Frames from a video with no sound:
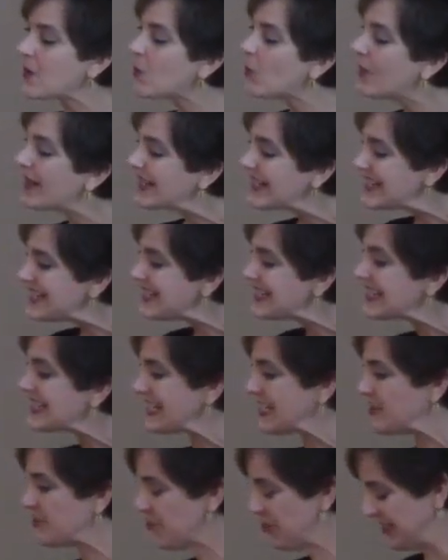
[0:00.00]
What is
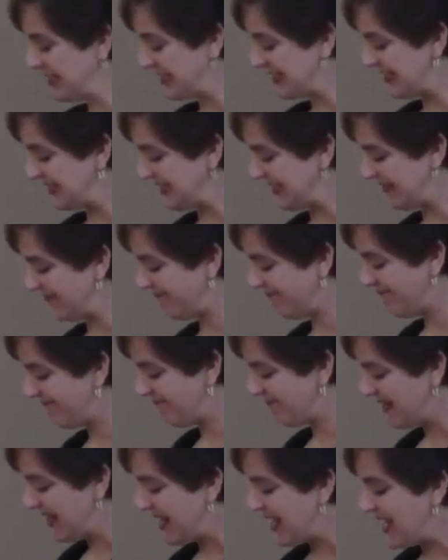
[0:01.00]
interesting
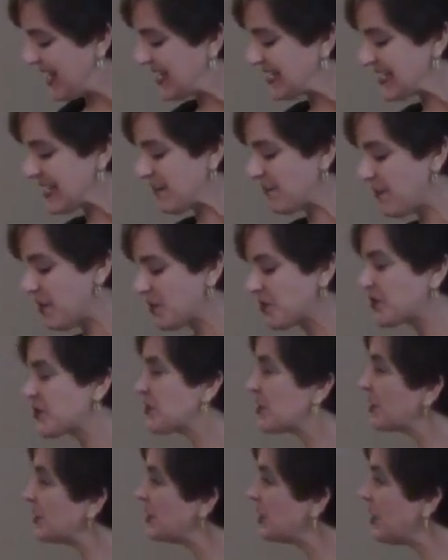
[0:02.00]
is that most
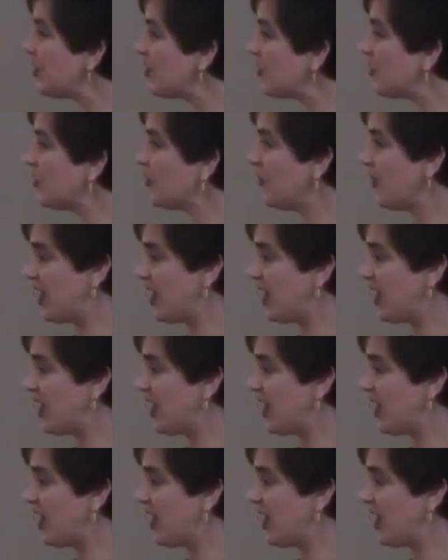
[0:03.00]
of the local